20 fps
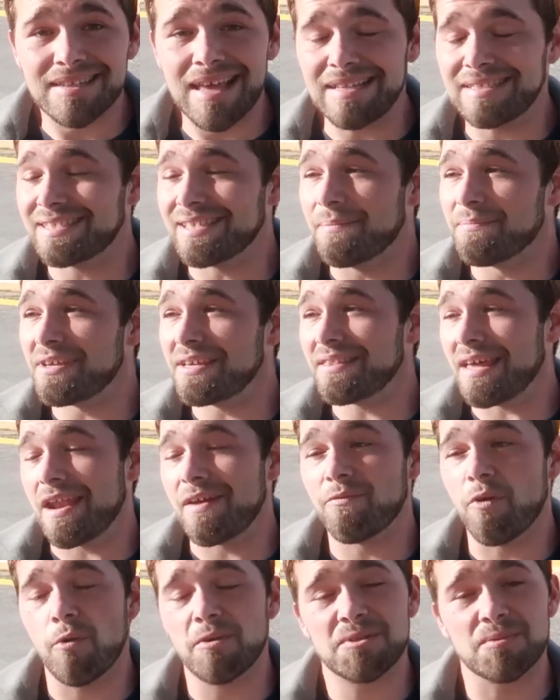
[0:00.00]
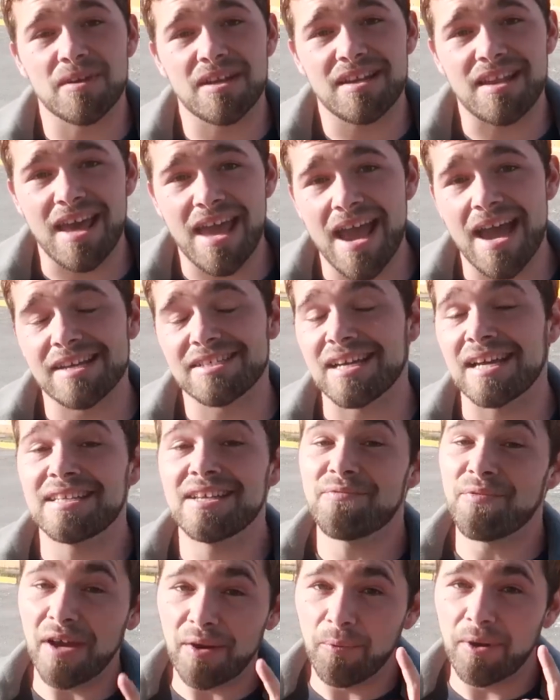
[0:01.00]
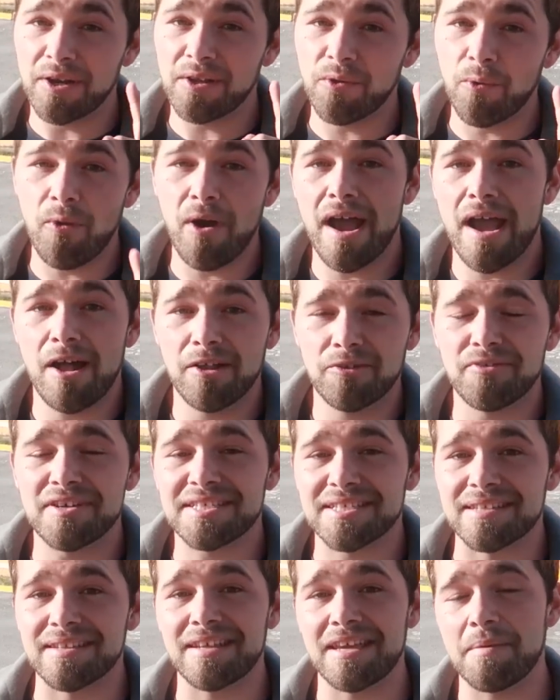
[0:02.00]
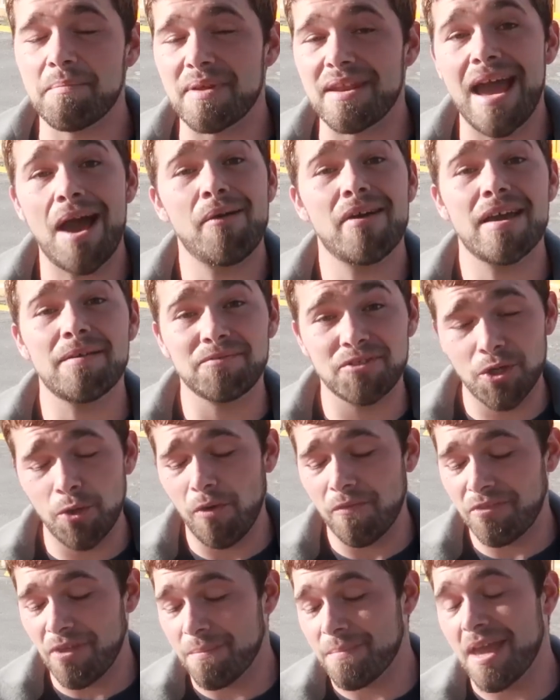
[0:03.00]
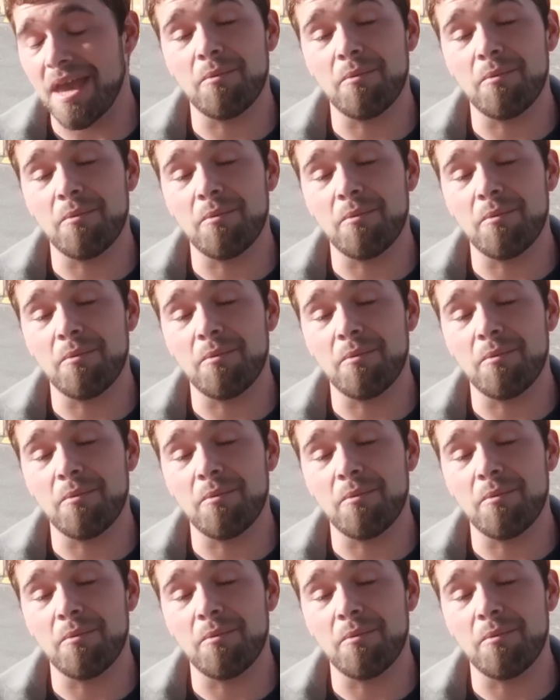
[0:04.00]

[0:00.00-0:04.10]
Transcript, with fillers: That's something that I've always wanted to hatch. I did find one in the wild recently, but now I have two of them,